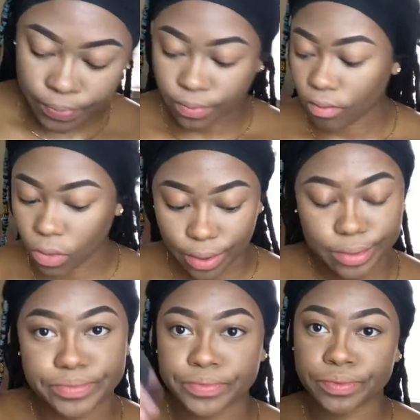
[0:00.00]
Yeah, so
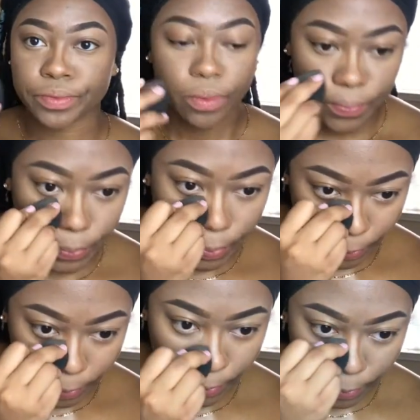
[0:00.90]
I'm just going to take my beauty
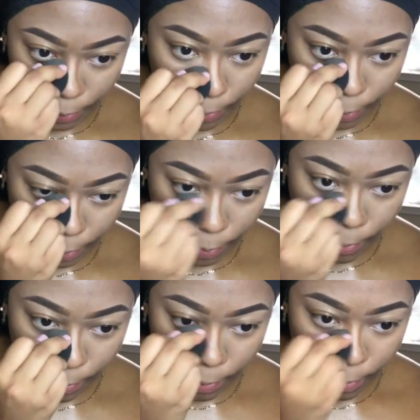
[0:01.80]
blender and I'm just
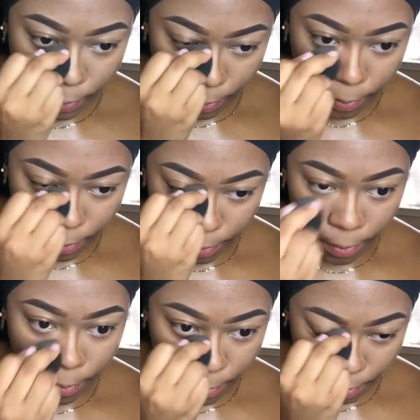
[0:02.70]
going to blend all that
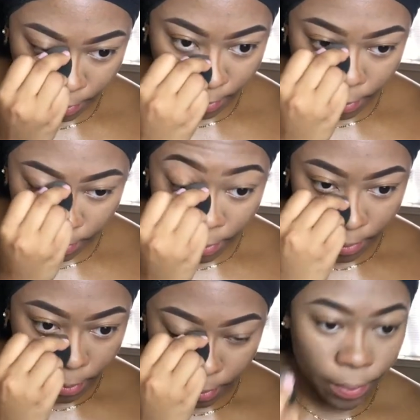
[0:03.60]
product out.
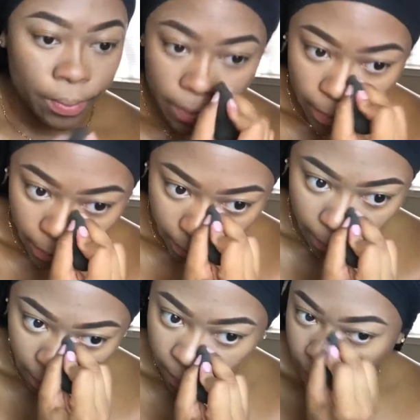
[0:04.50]
The one thing you
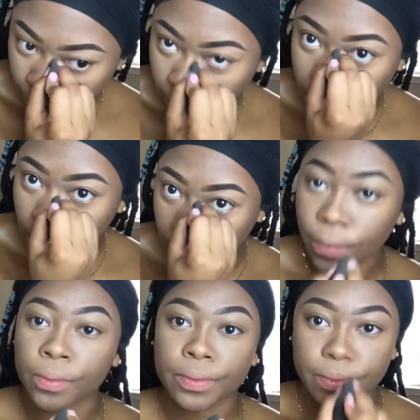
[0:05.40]
do want to make sure you
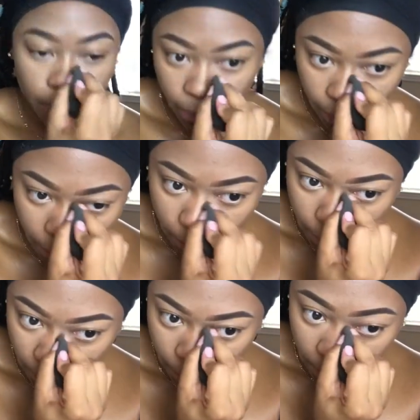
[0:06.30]
want to do when
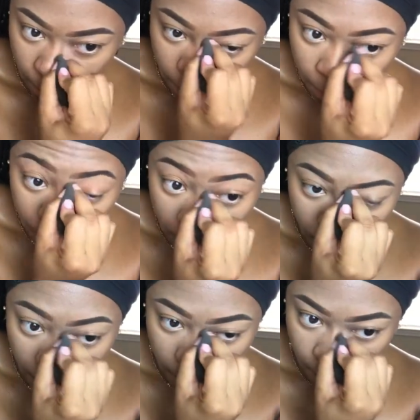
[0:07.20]
you put it on your
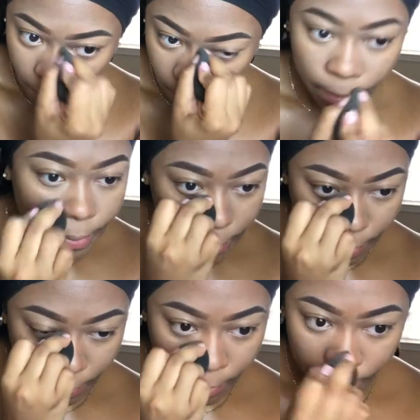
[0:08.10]
nose contour is
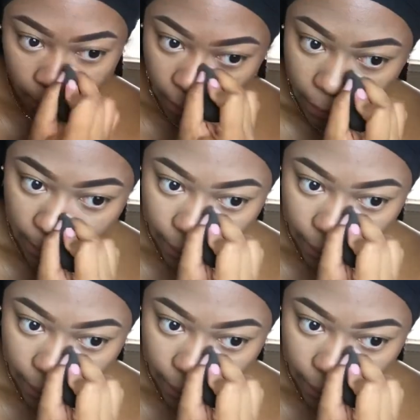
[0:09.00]
blend.